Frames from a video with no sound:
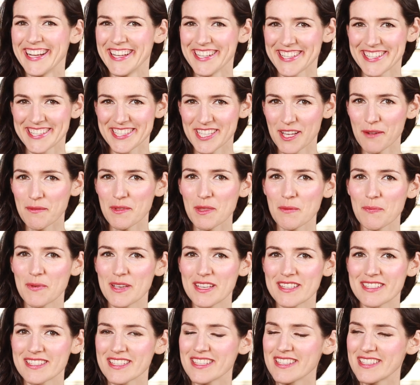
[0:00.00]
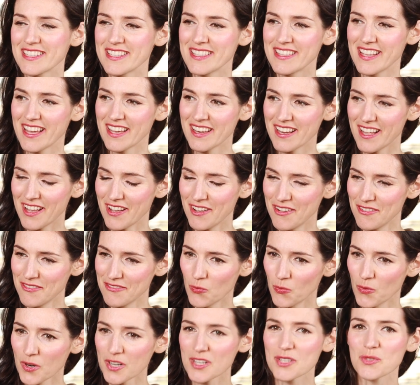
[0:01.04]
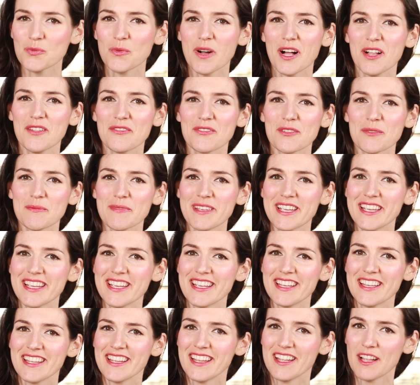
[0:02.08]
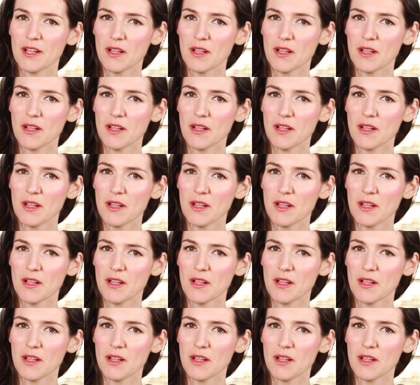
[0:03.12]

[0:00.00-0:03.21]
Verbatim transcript: some of the pieces that have worked well for me,